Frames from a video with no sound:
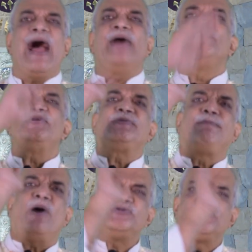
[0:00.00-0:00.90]
and the
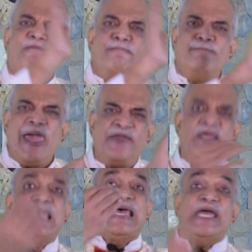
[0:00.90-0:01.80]
response of
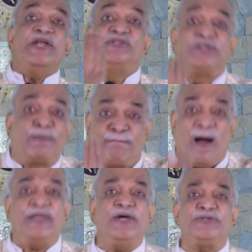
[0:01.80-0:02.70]
Mary
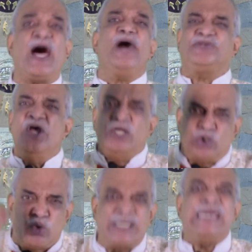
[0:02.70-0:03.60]
inspires us
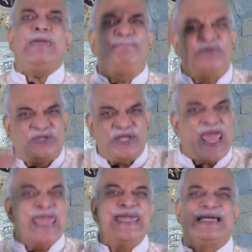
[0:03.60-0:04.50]
to keep
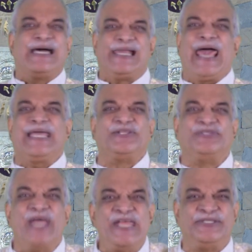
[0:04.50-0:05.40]
saying like
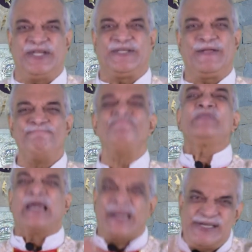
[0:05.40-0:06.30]
they did,
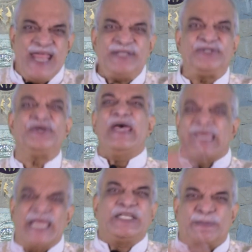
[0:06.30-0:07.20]
let
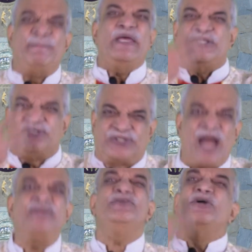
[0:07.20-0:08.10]
it be
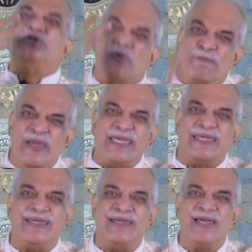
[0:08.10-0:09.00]
done to me.
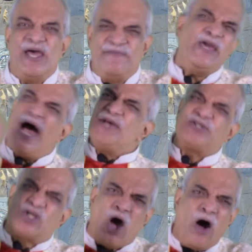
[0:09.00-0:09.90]
We ask
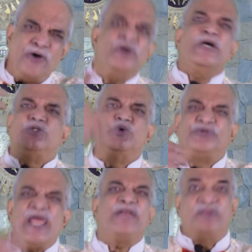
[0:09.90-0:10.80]
God to
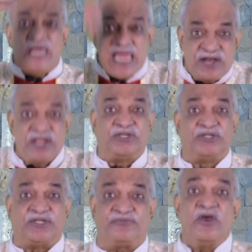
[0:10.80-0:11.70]
take the
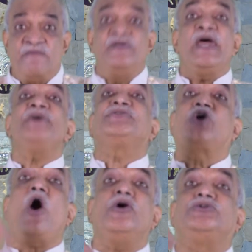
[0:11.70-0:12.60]
initiative. We ask
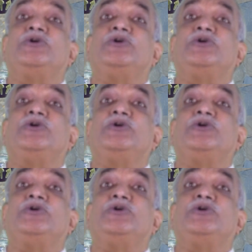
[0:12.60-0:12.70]
God